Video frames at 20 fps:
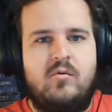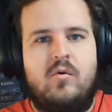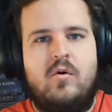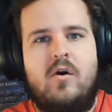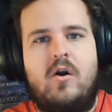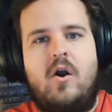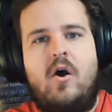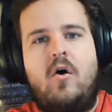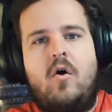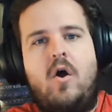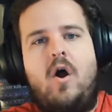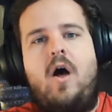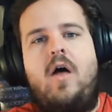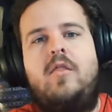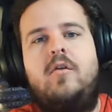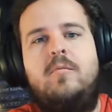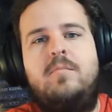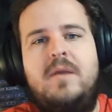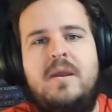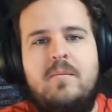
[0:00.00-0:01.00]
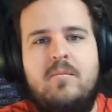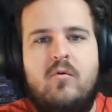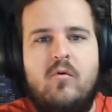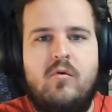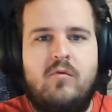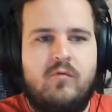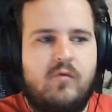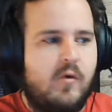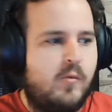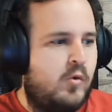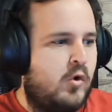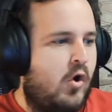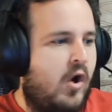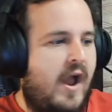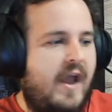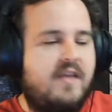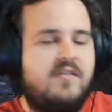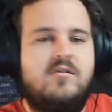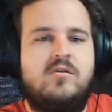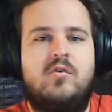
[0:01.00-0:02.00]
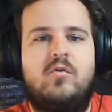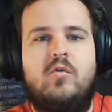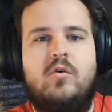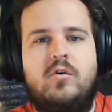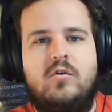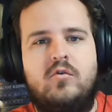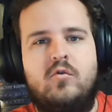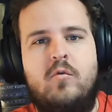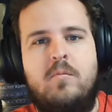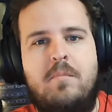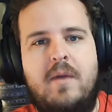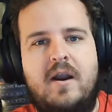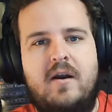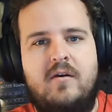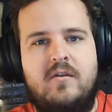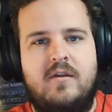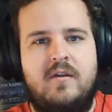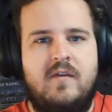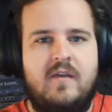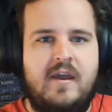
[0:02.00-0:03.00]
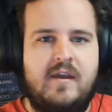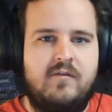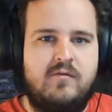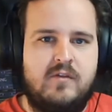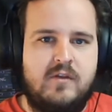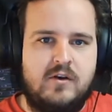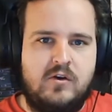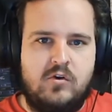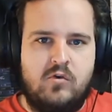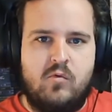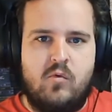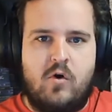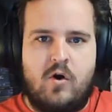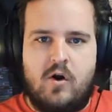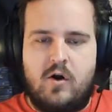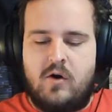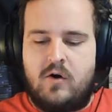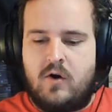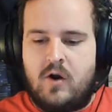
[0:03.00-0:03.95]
or other people from your high school are doing better than life than you are,